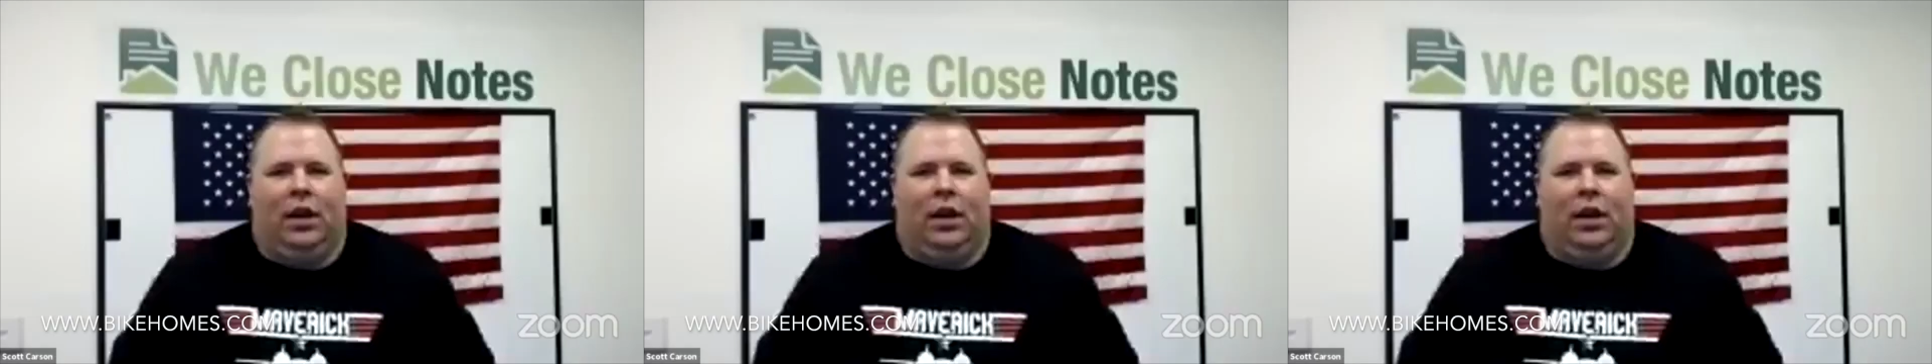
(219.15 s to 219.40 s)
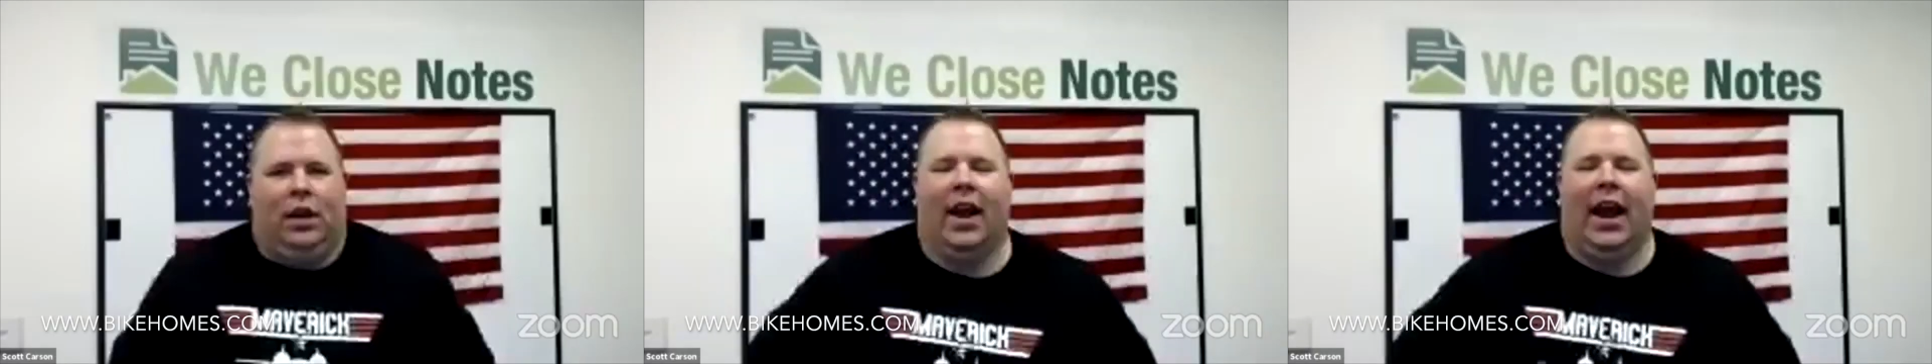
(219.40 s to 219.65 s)

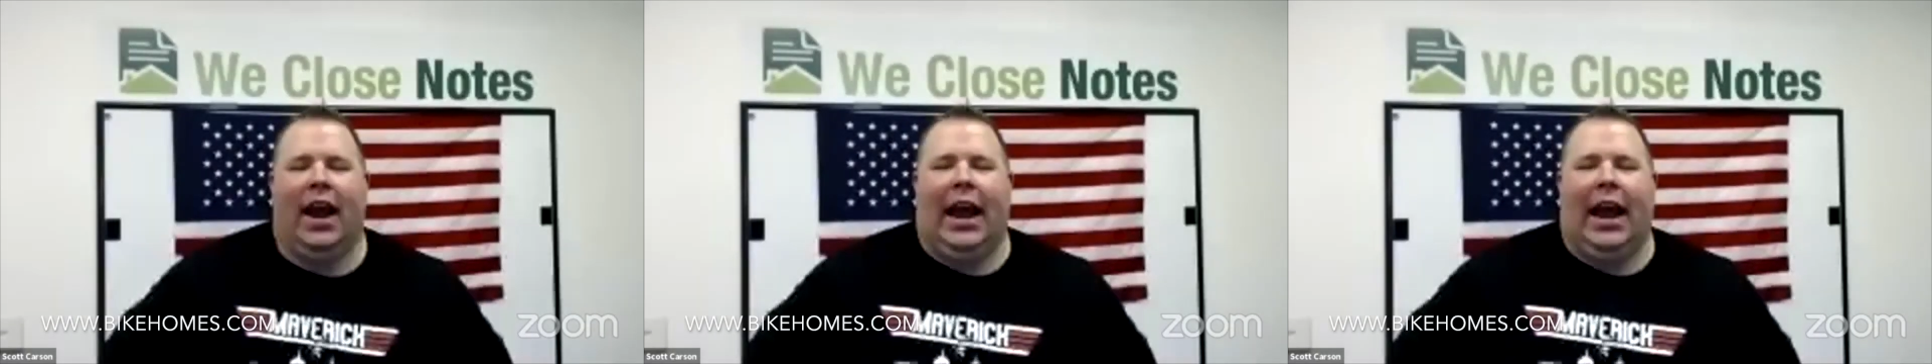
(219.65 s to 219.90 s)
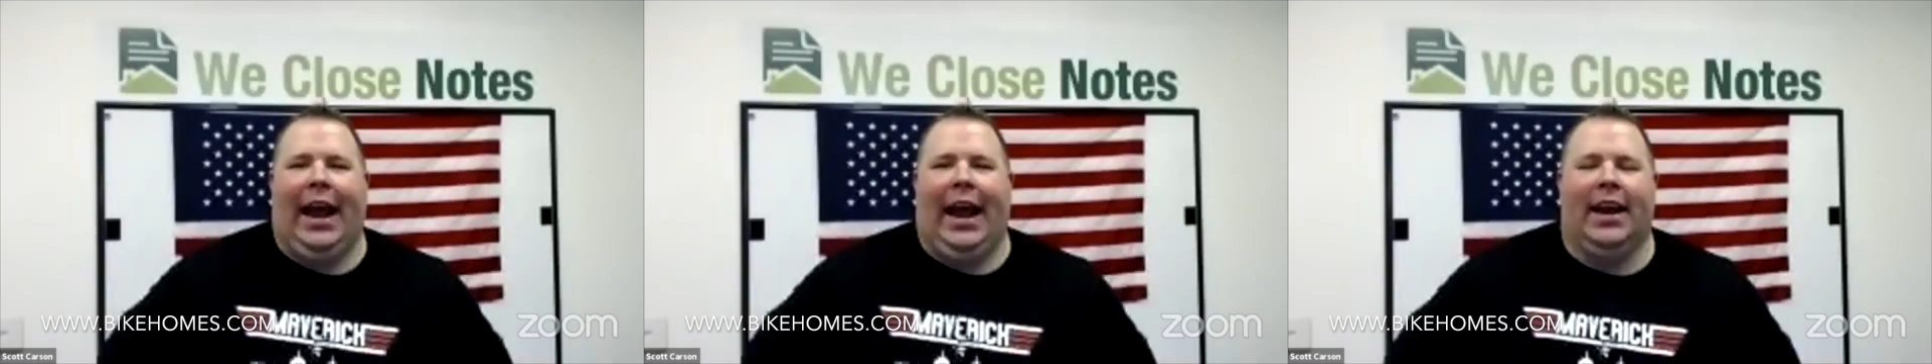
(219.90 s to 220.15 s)
And
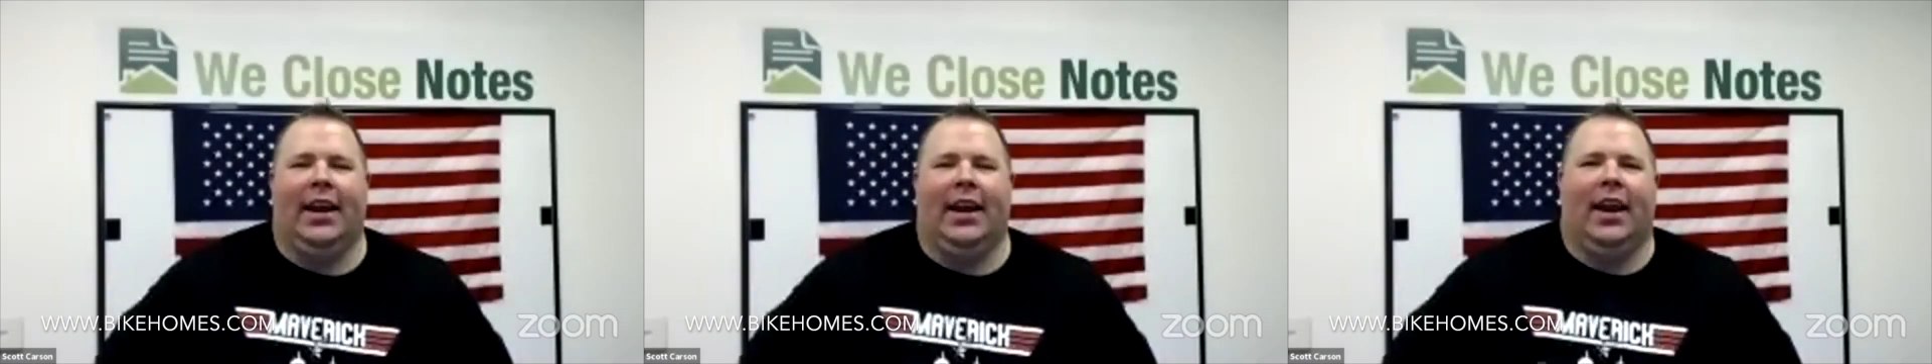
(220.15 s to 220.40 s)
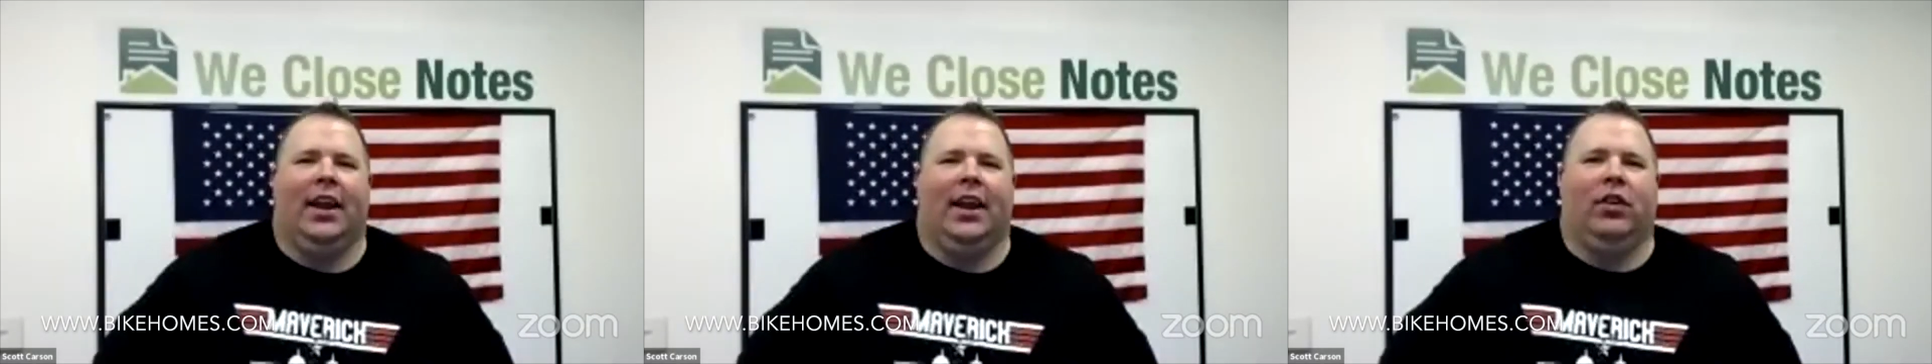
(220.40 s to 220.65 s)
you
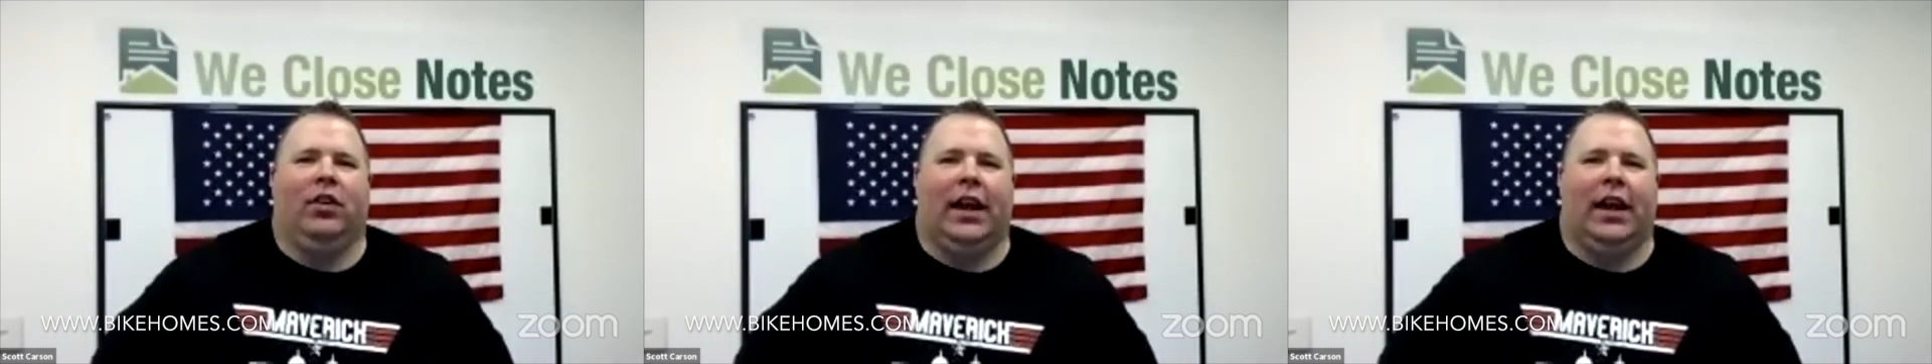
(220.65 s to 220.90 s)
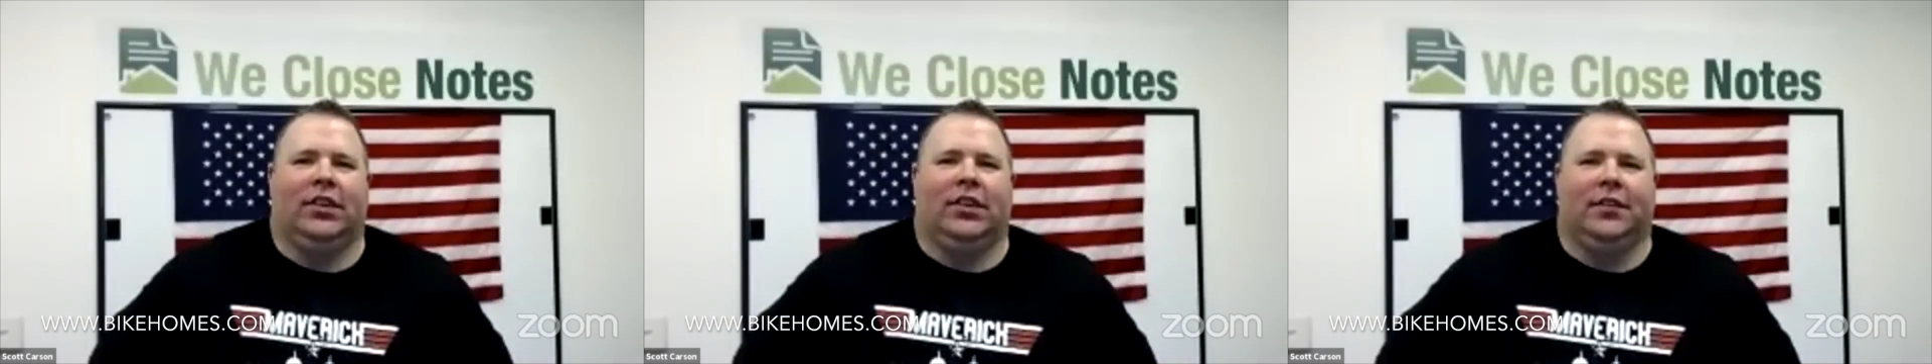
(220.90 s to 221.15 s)
guys have,